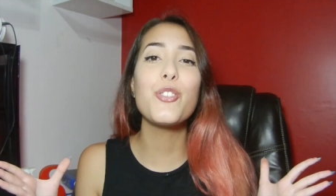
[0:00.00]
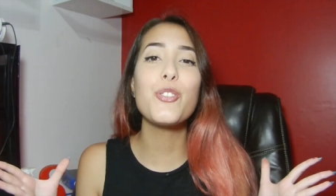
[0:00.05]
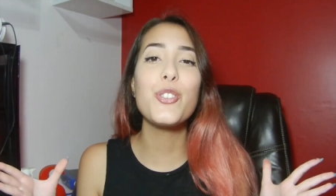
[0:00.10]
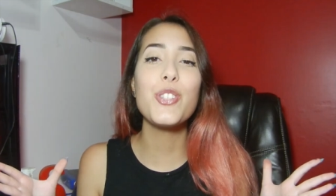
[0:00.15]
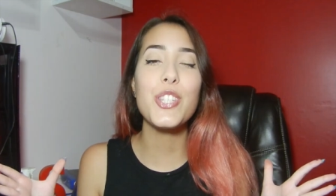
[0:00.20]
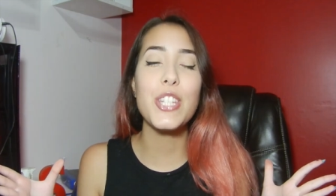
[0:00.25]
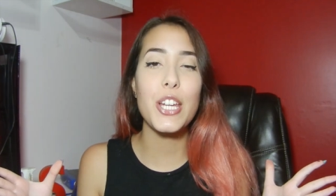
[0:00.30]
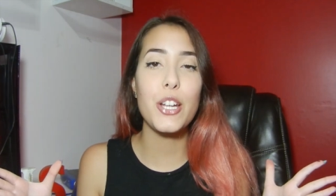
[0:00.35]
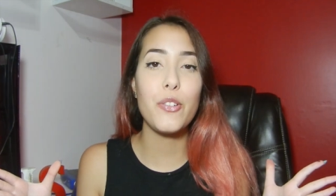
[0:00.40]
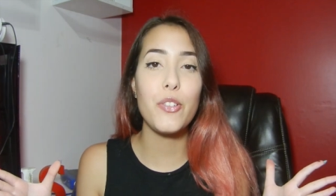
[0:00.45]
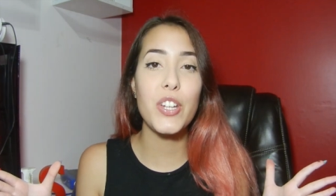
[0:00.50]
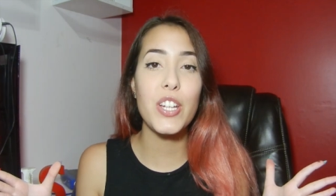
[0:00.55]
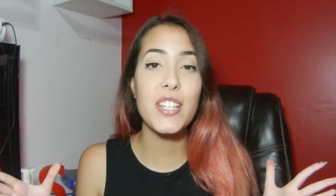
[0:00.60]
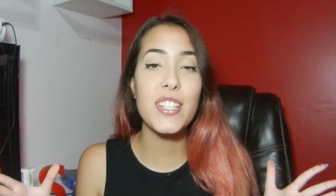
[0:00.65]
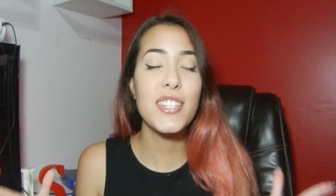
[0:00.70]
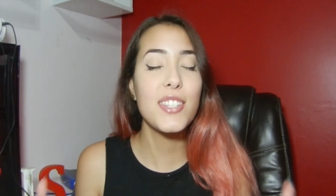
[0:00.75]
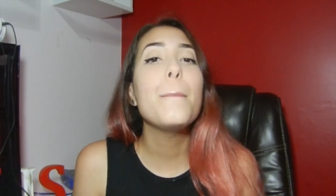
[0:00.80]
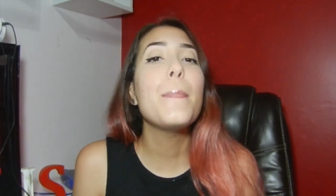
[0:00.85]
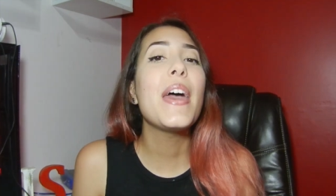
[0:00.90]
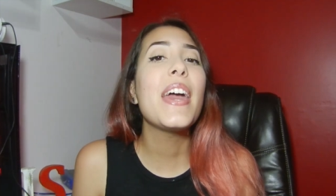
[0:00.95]

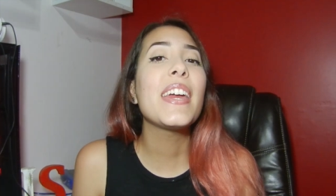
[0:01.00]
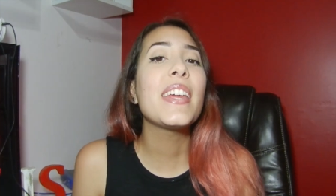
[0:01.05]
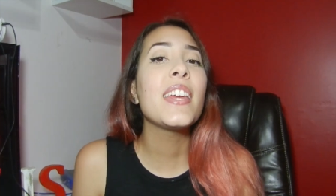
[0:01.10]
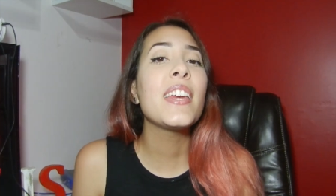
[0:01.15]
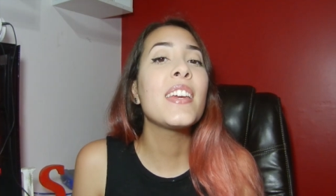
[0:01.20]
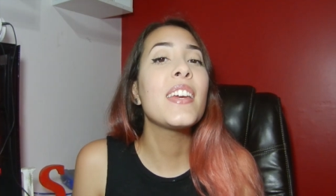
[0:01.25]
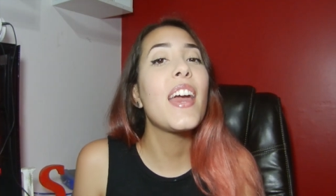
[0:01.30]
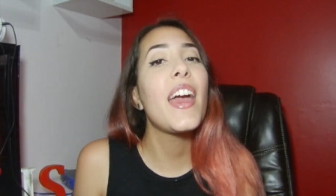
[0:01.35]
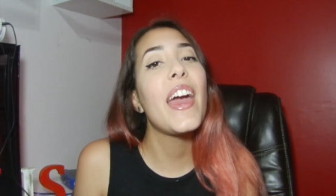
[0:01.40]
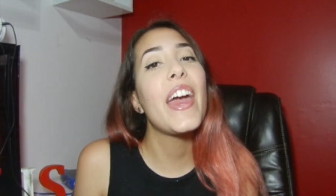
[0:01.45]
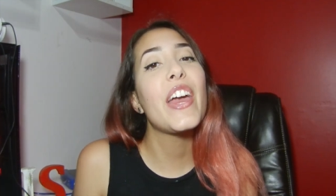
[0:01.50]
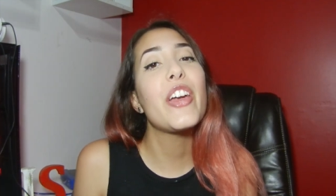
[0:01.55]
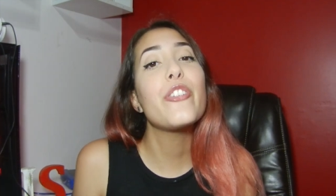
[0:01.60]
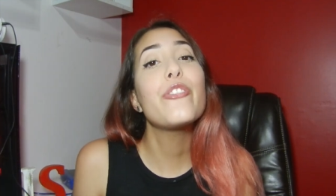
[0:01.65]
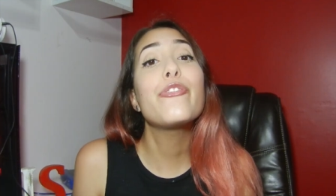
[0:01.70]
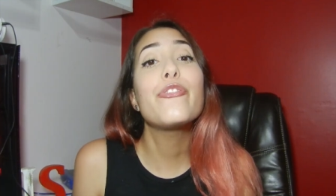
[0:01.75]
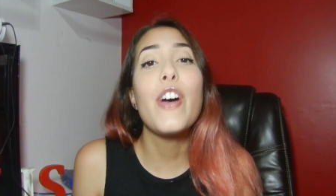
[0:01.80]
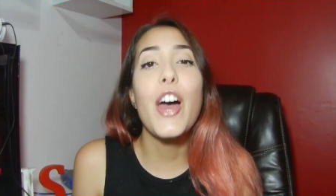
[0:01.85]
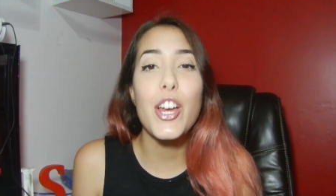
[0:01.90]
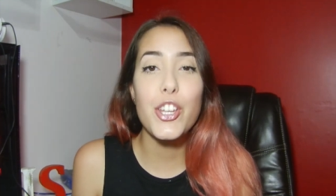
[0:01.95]
series Making a
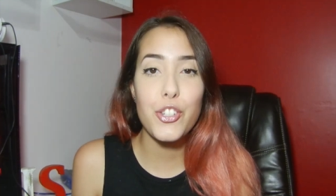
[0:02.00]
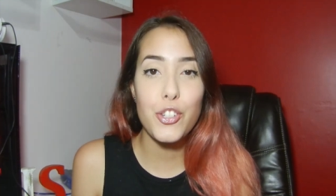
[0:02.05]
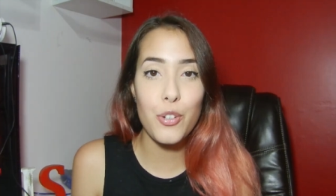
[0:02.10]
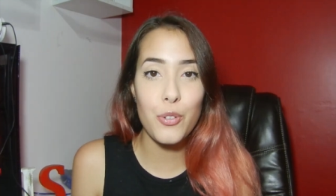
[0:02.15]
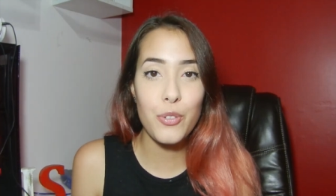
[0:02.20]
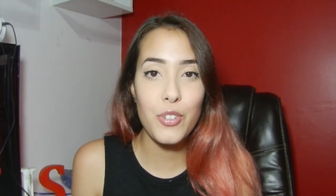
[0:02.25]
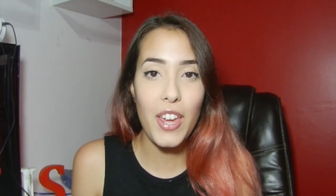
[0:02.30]
Fashion